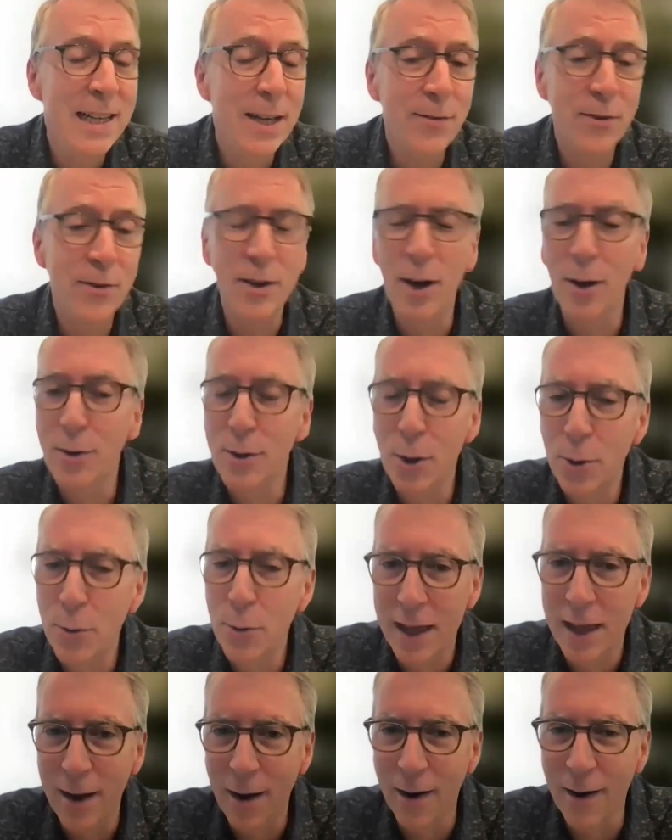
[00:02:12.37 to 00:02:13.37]
If you don't know who
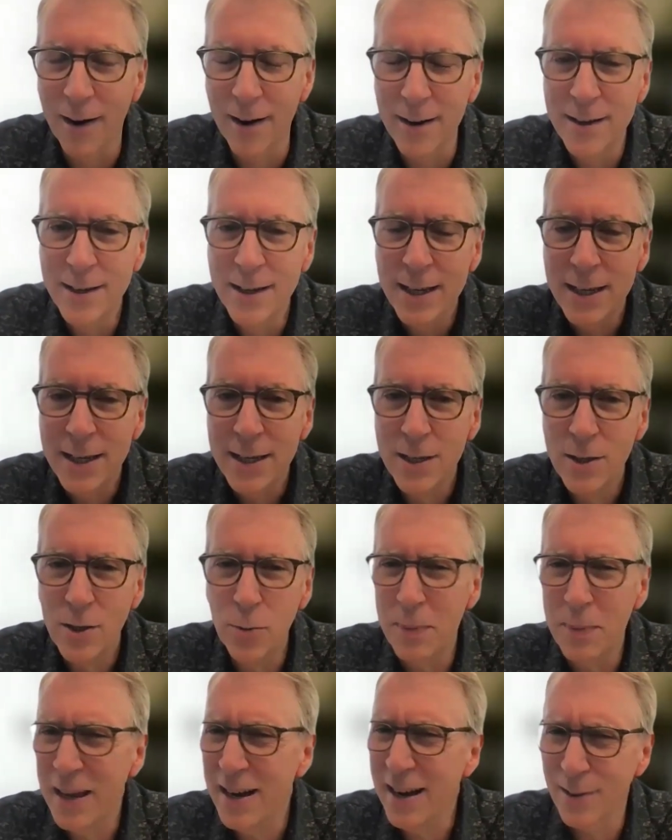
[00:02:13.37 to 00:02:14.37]
they are,
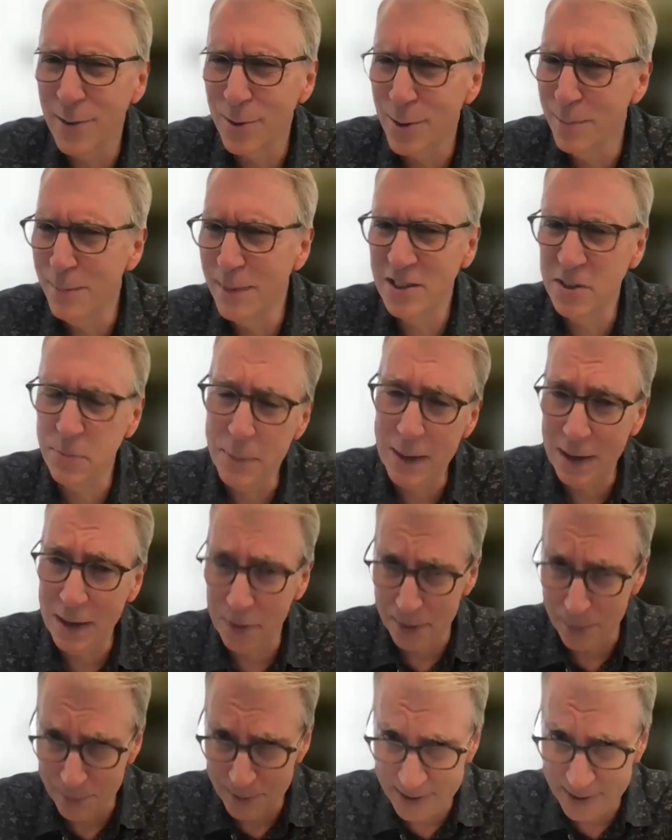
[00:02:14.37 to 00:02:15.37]
you may not learn much
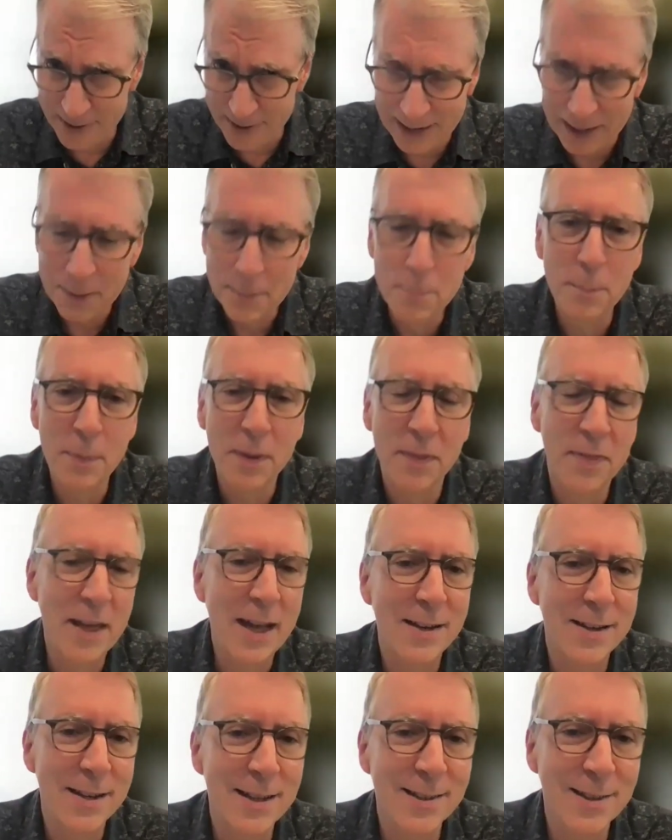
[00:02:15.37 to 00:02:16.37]
about them today, but
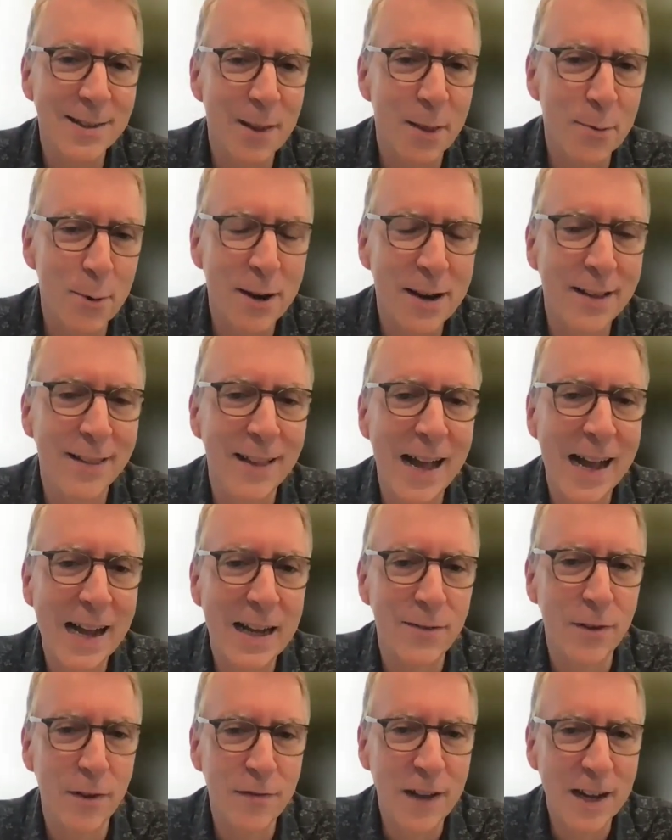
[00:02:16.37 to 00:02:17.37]
that isn't through any lack
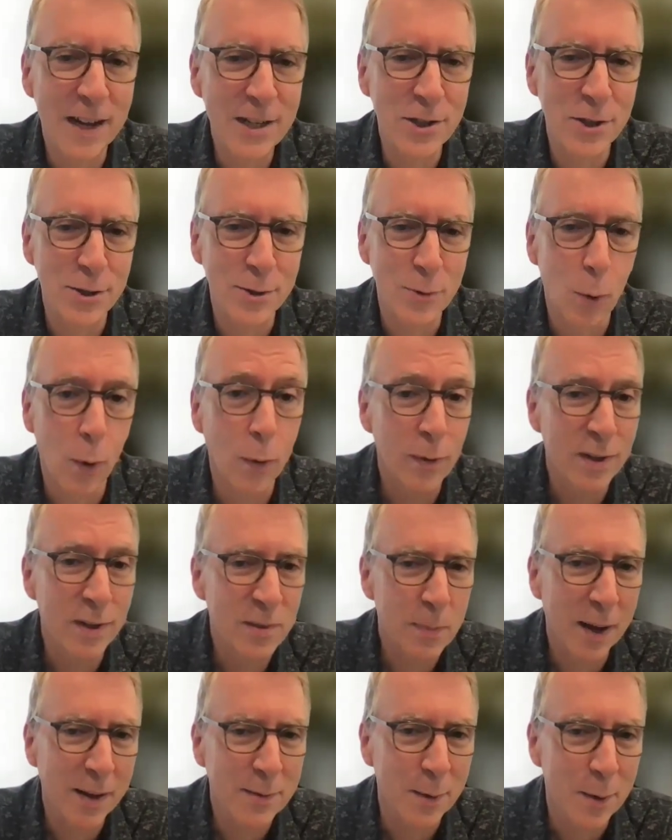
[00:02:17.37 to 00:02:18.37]
of affection or
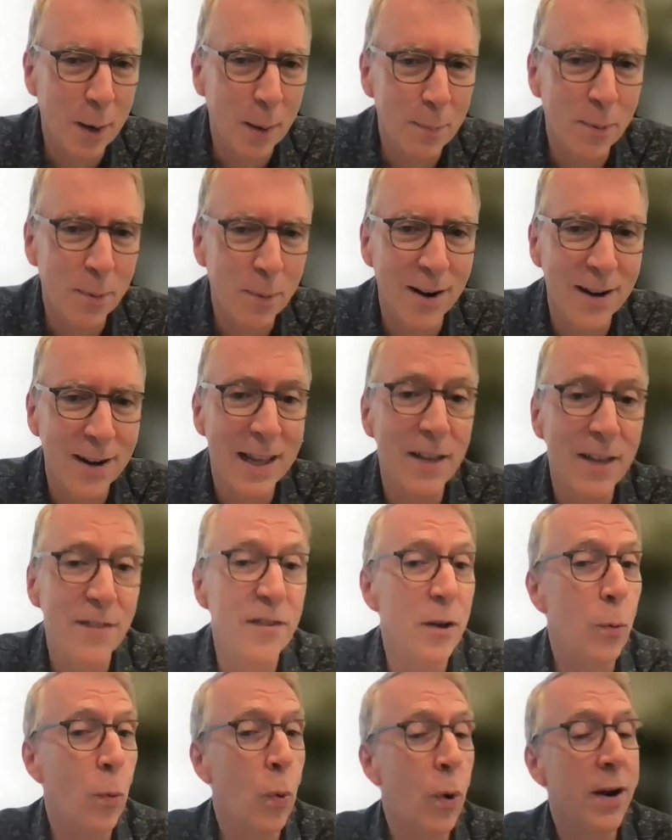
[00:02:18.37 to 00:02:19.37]
respect on our part. If
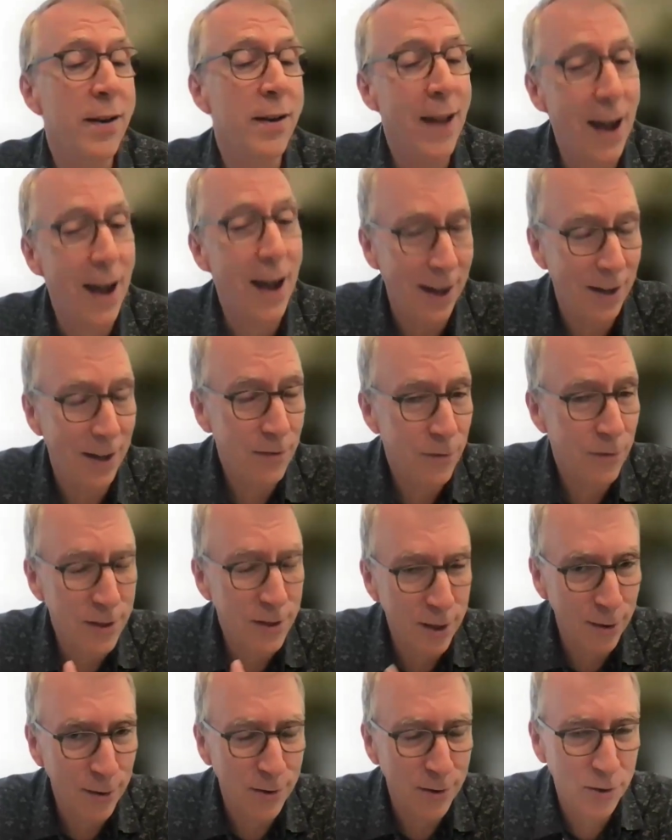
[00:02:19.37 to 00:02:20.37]
it were not for
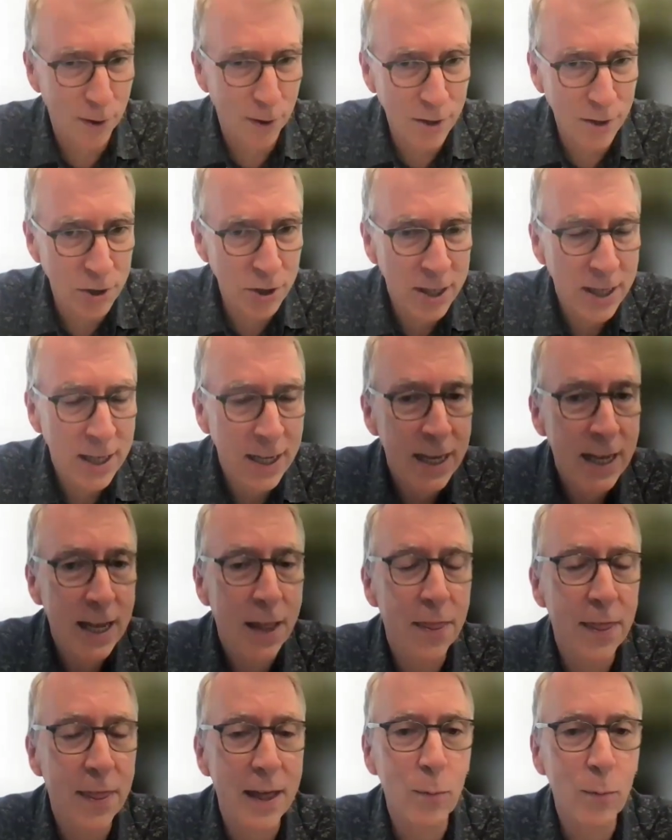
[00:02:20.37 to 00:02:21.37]
Donor Search,
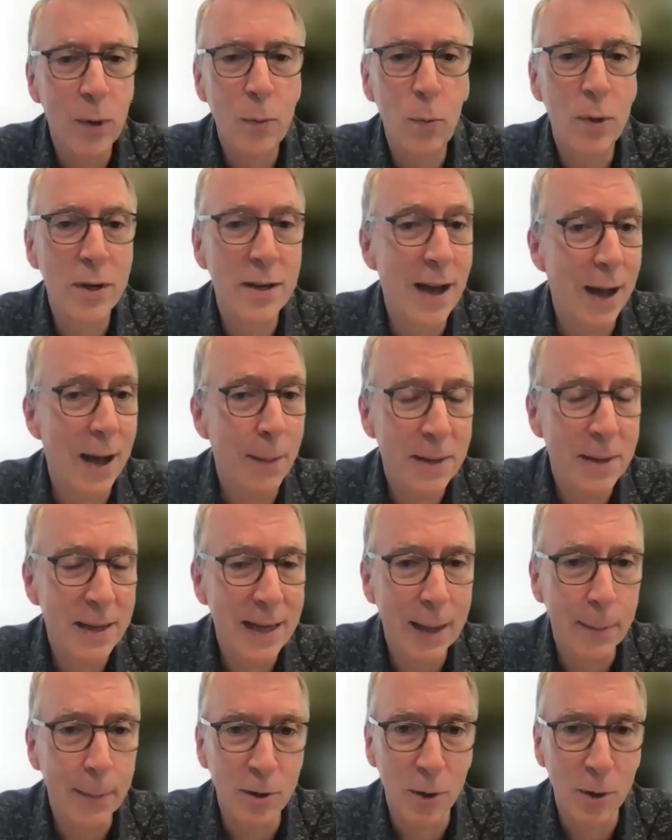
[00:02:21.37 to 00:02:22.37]
then we would not
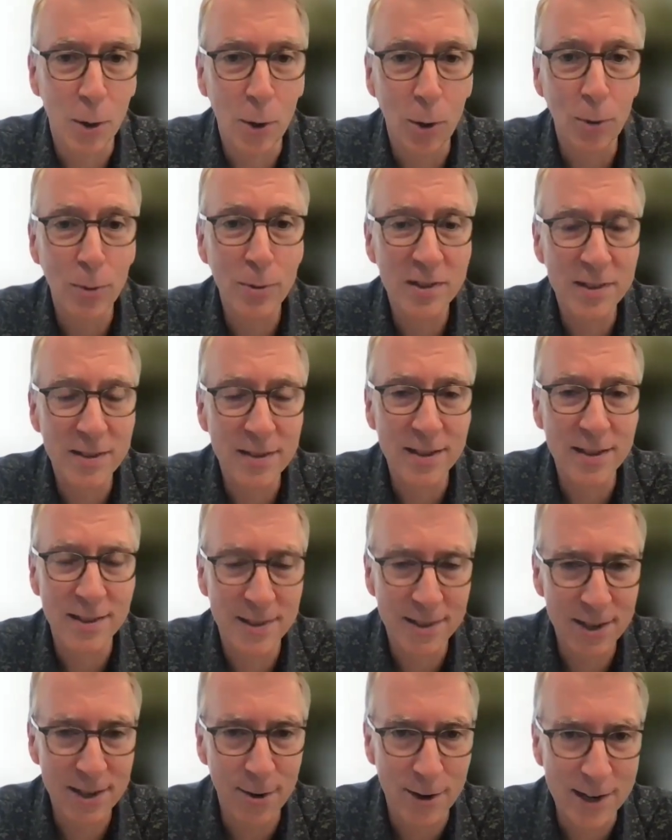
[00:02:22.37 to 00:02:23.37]
be able to host
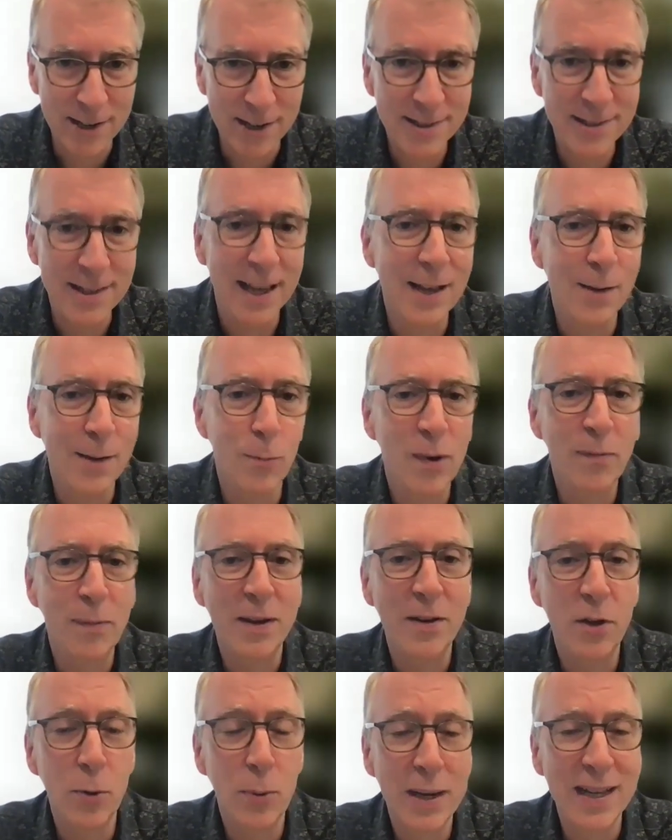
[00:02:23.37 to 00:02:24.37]
this series. And we've
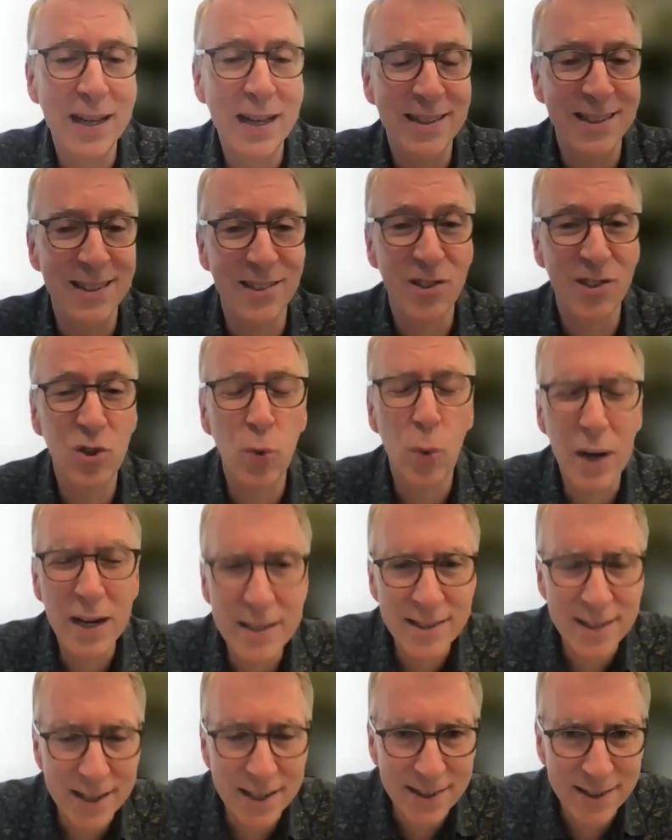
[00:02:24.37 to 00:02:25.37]
been doing it since twenty
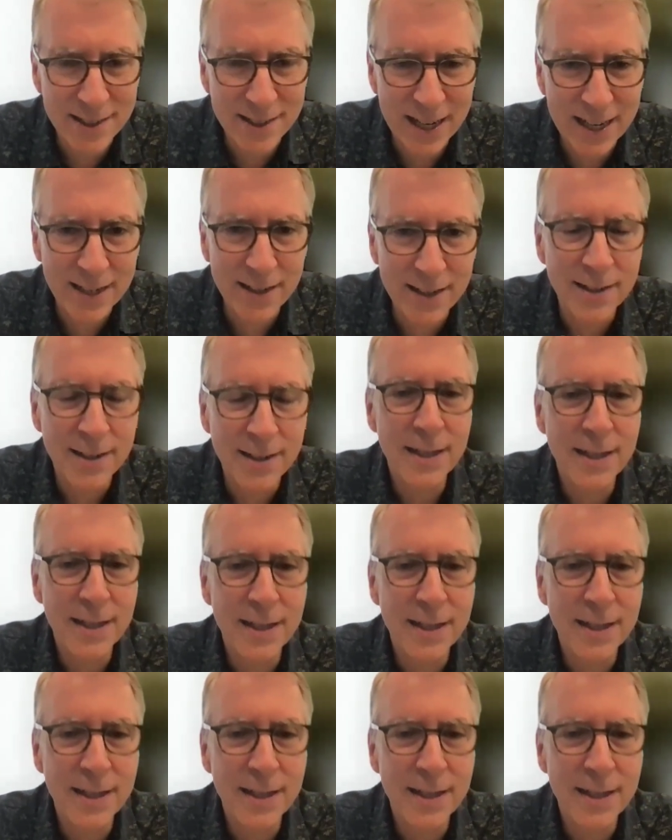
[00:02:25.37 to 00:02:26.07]
sixteen.